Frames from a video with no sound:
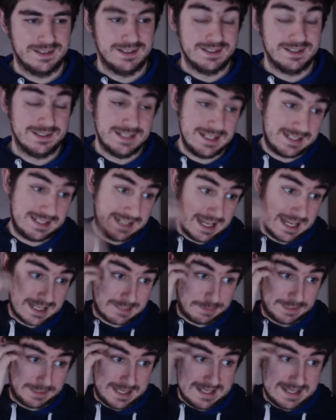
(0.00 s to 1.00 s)
this takes
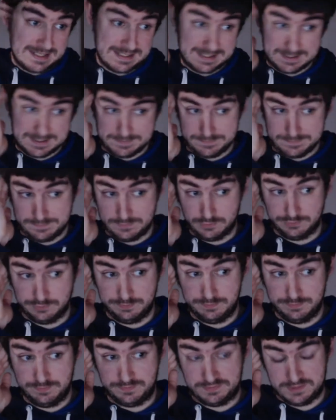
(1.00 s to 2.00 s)
place
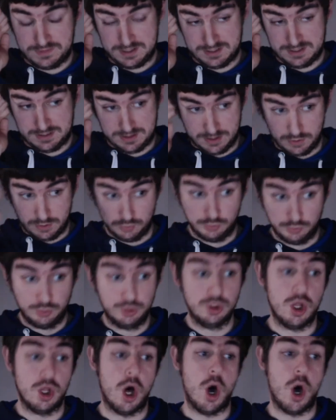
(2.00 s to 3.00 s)

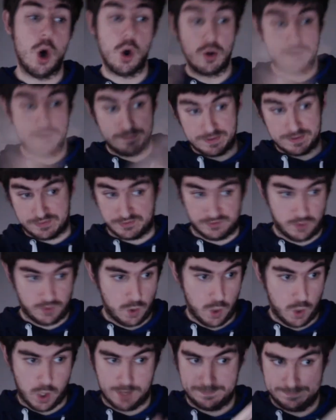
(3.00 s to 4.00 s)
long
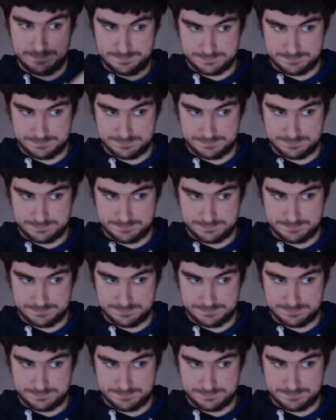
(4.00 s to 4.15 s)
before